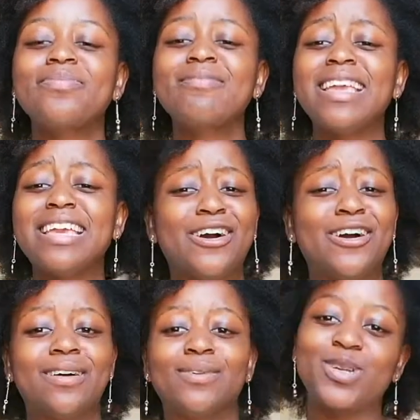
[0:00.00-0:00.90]
Yeah,
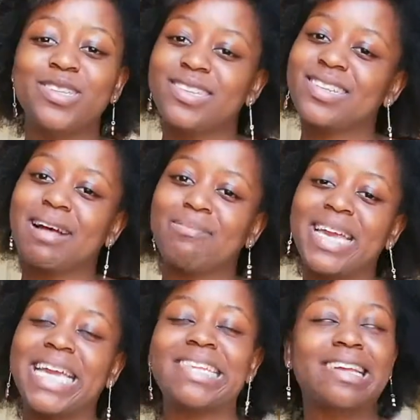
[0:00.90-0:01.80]
winter's coming.
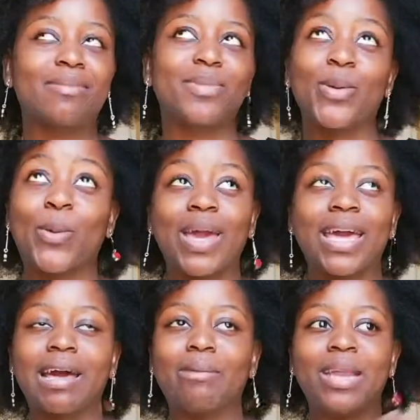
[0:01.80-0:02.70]
It's coming quick. I
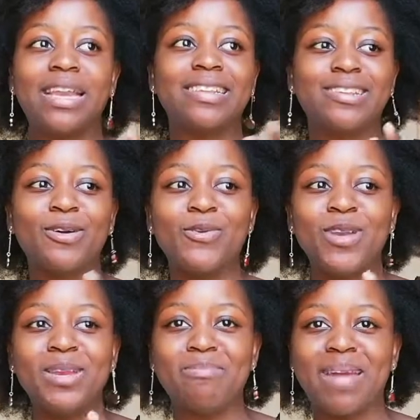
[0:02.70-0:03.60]
mean, it's only
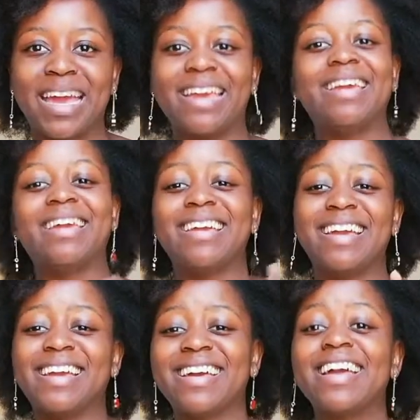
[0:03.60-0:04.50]
May.
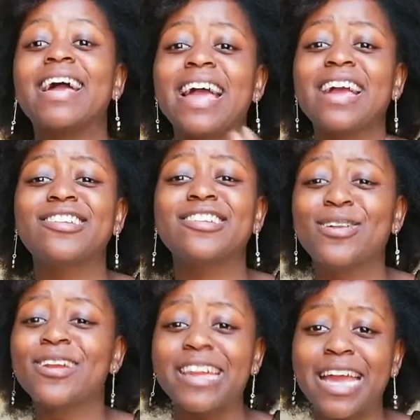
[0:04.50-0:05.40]
Actually, it's not
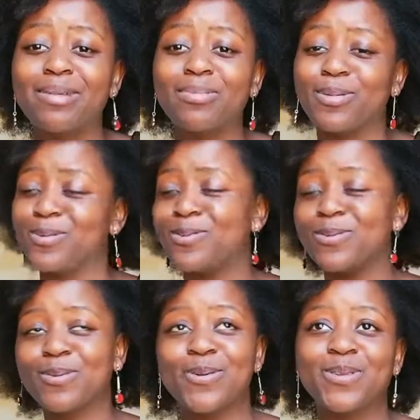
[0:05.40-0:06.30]
in April. It's so
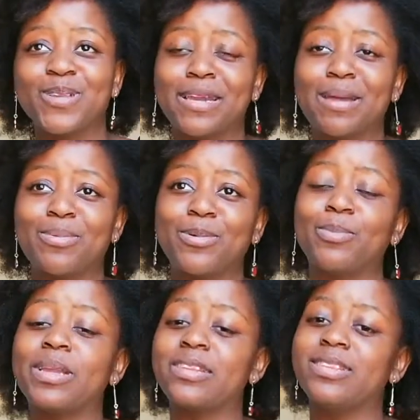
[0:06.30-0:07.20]
cold in April, but
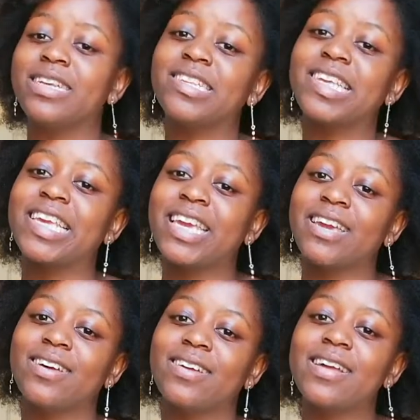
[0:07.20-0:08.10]
it's
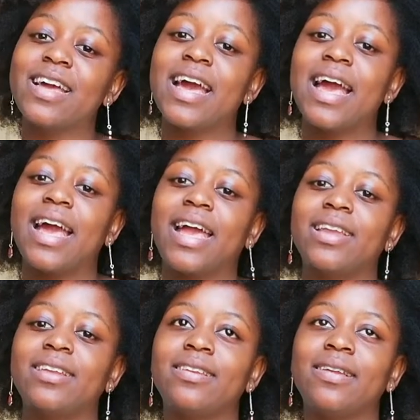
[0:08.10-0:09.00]
here.
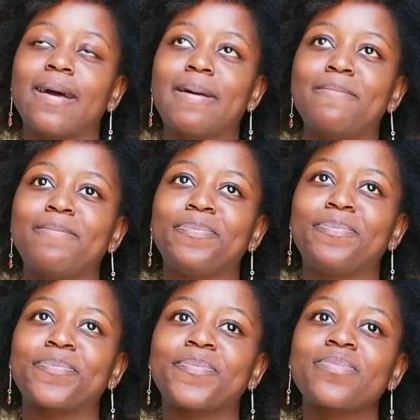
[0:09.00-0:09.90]
And
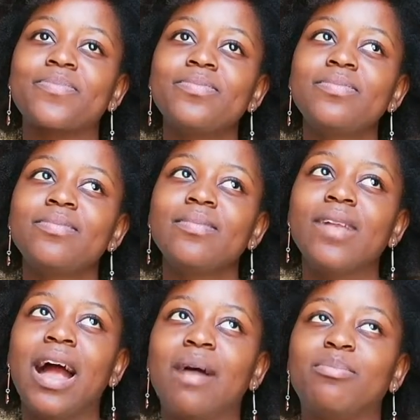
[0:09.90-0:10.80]

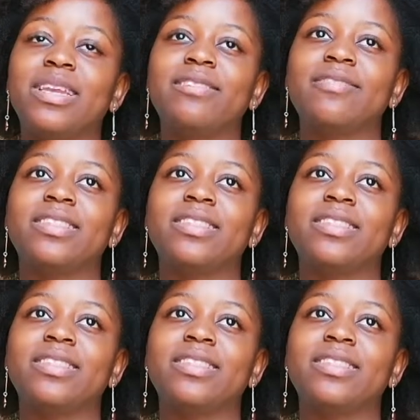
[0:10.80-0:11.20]
I believe that,